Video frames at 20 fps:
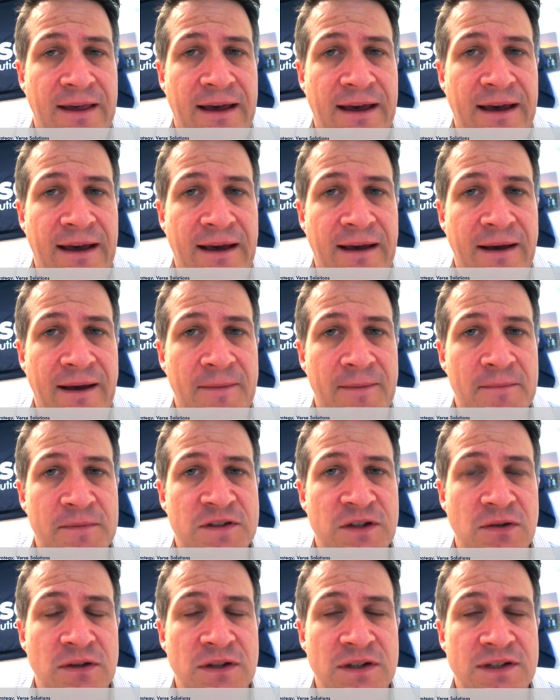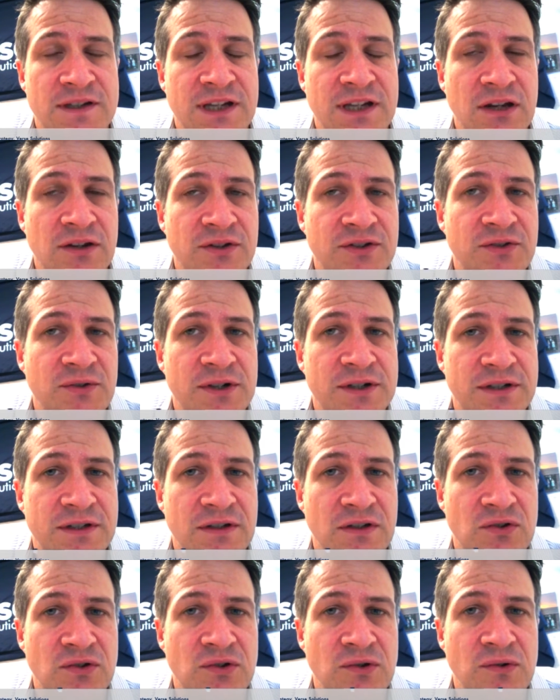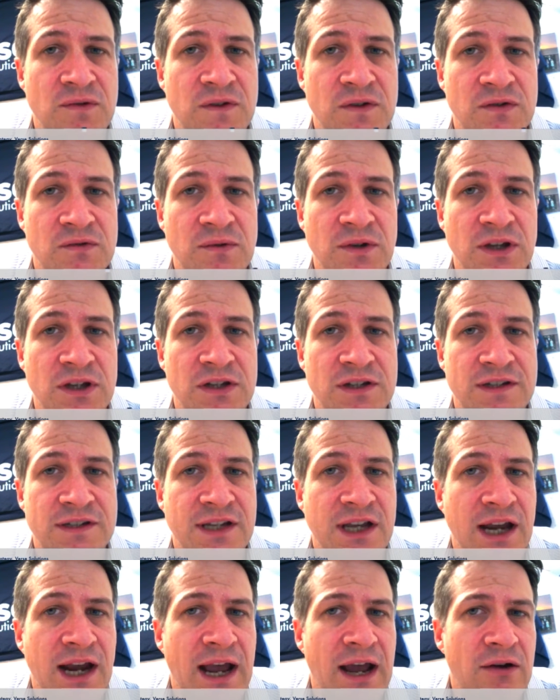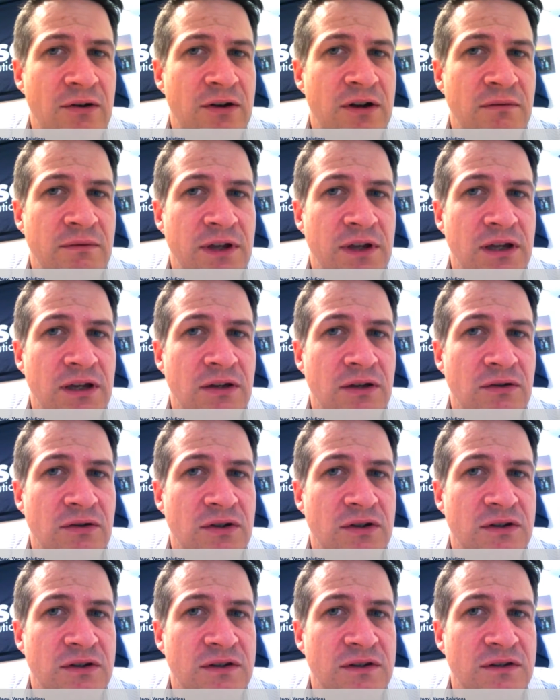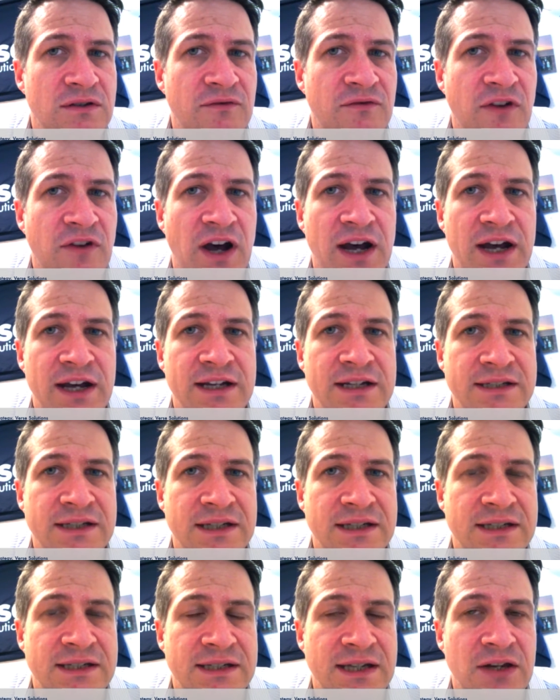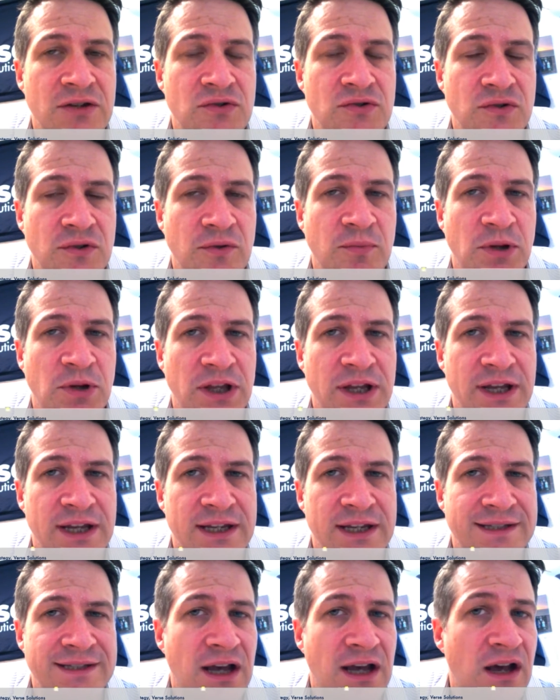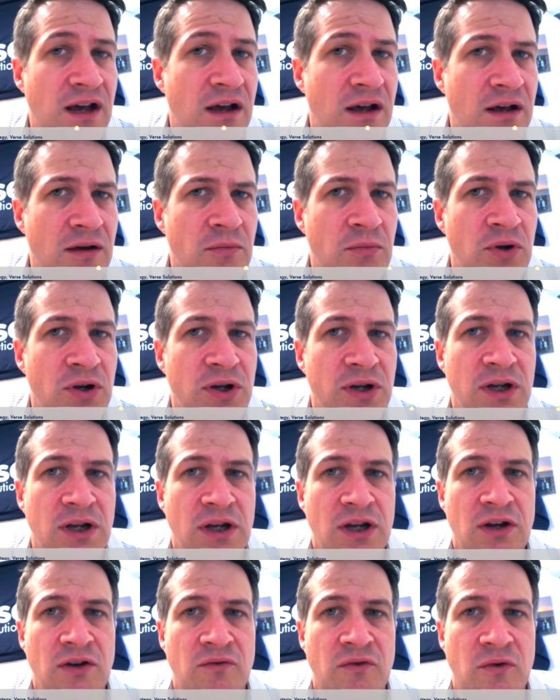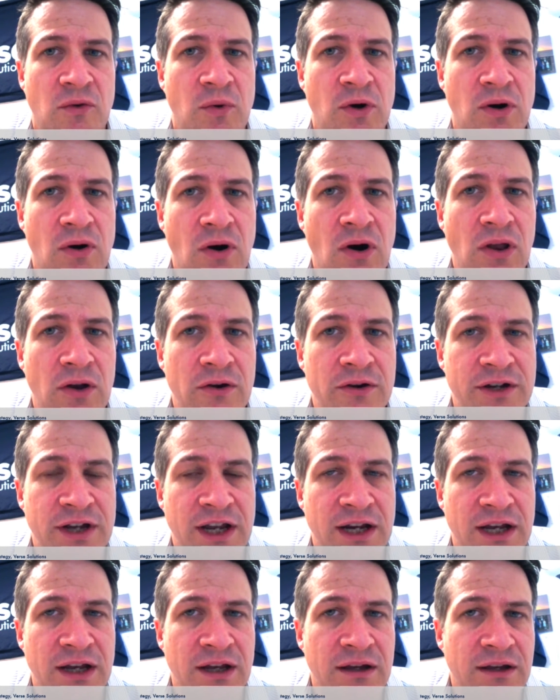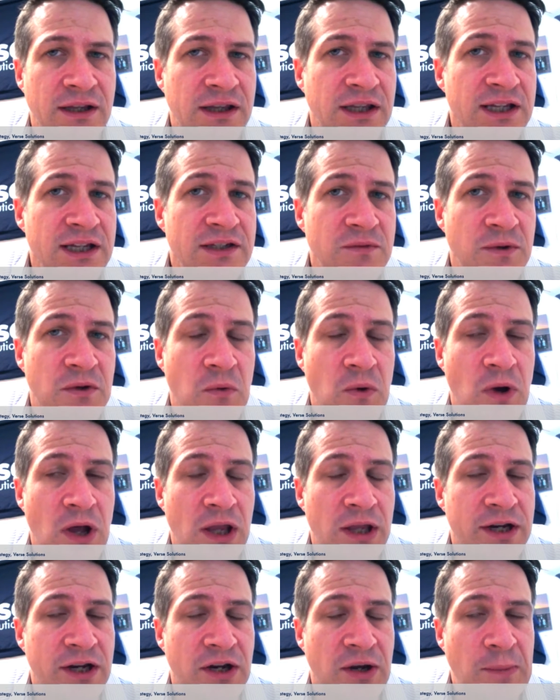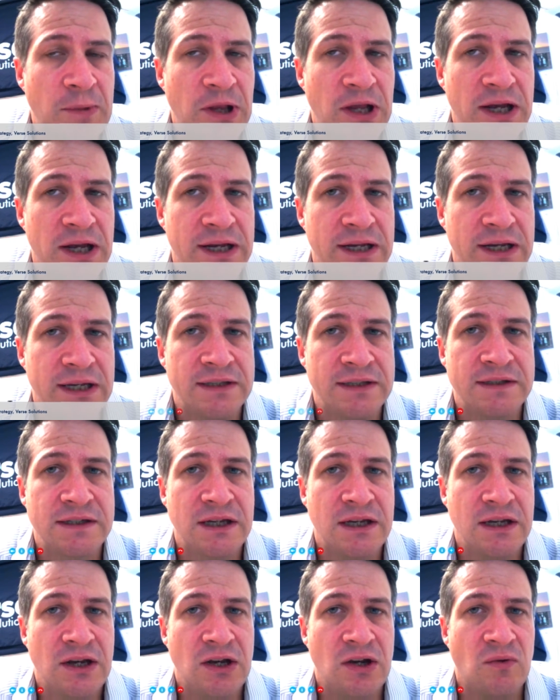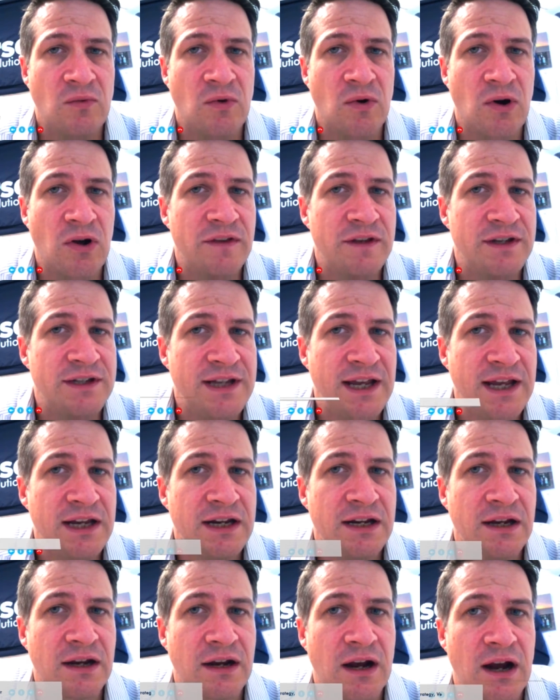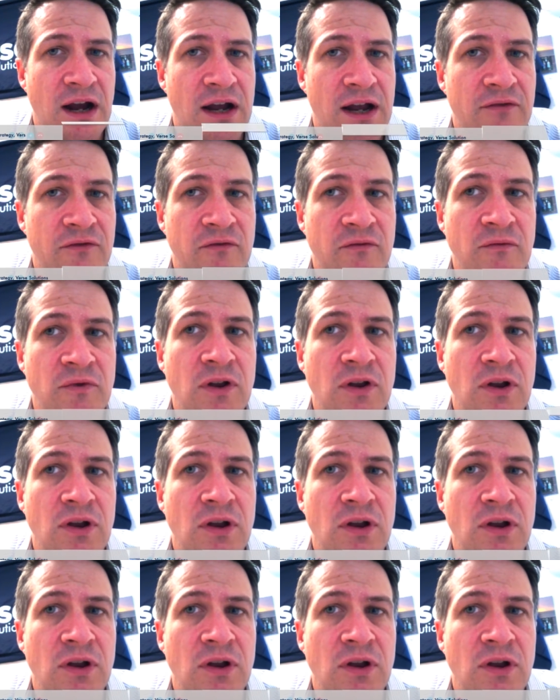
Um, so the single source of the truth is really just saying, how can we devise a central place, a hub for where all our data, at least with quality and compliance, where all the data kind of